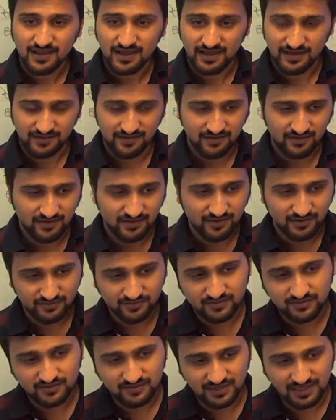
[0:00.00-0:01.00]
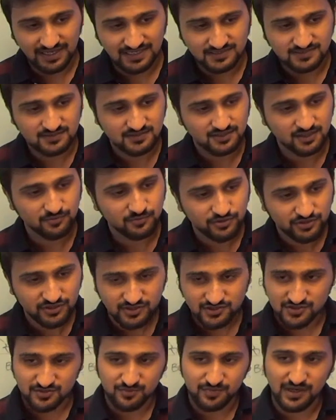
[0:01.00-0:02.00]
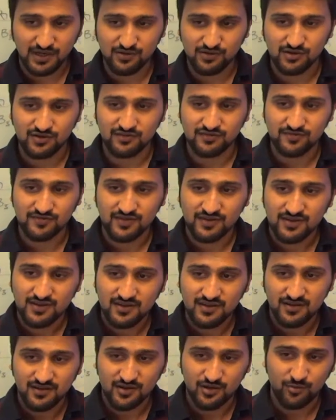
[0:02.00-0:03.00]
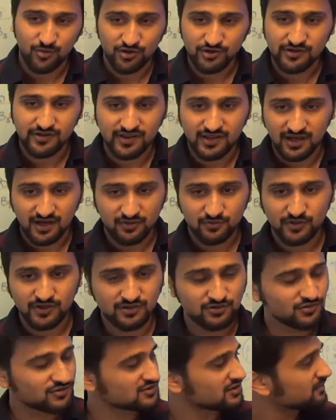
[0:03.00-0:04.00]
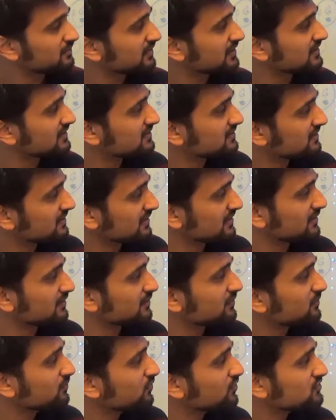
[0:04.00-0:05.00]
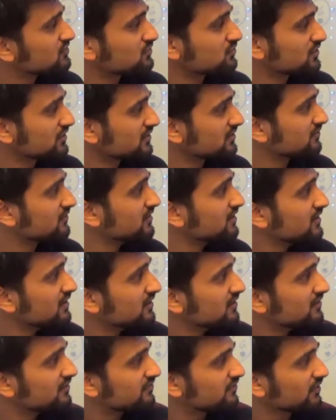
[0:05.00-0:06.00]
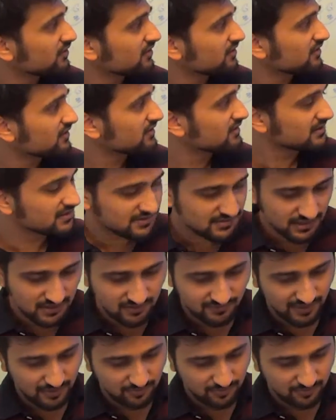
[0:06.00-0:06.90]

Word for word: and uh, the, as the computation power of commodity hardware goes up, it's uh, more suited for these kind of